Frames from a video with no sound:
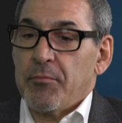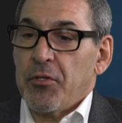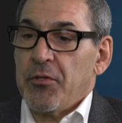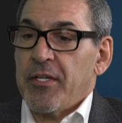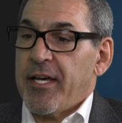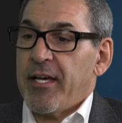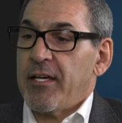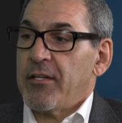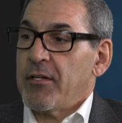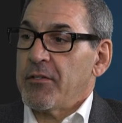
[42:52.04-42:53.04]
Putin
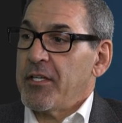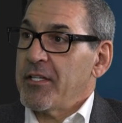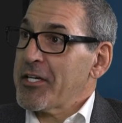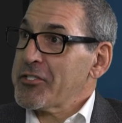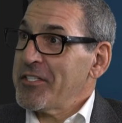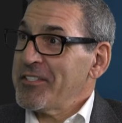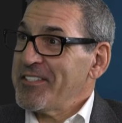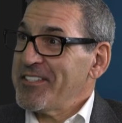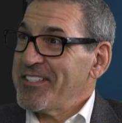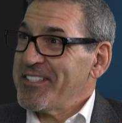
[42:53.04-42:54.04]
had on the election
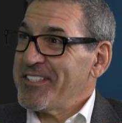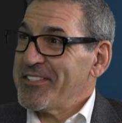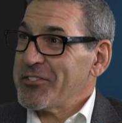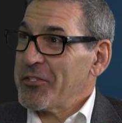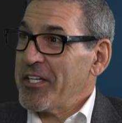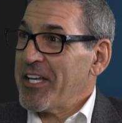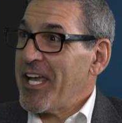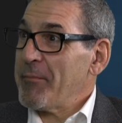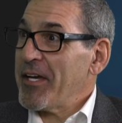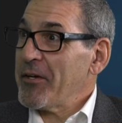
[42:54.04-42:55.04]
certainly
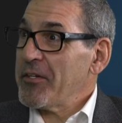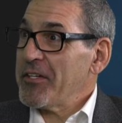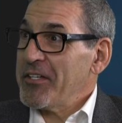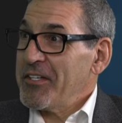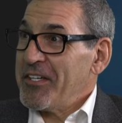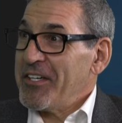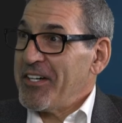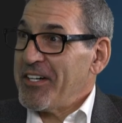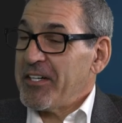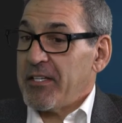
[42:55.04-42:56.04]
came out.
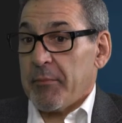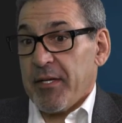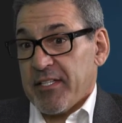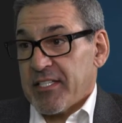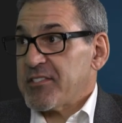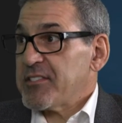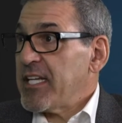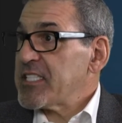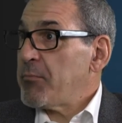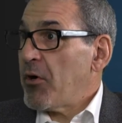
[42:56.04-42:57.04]
I mean,
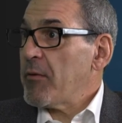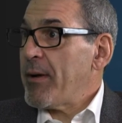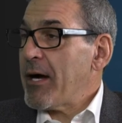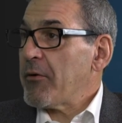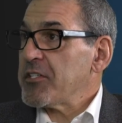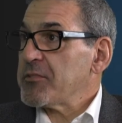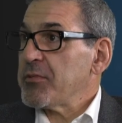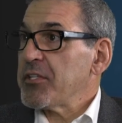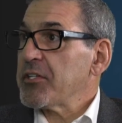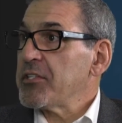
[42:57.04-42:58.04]
that's part of power. It's
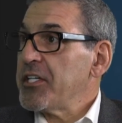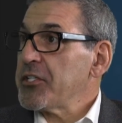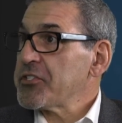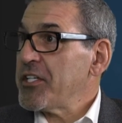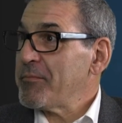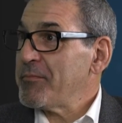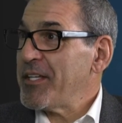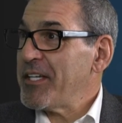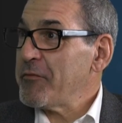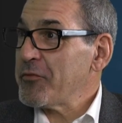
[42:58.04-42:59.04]
political leadership
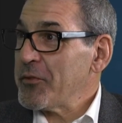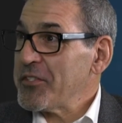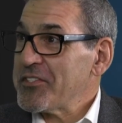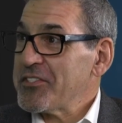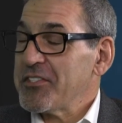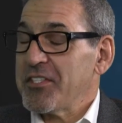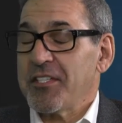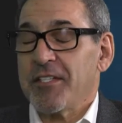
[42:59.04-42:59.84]
and influence.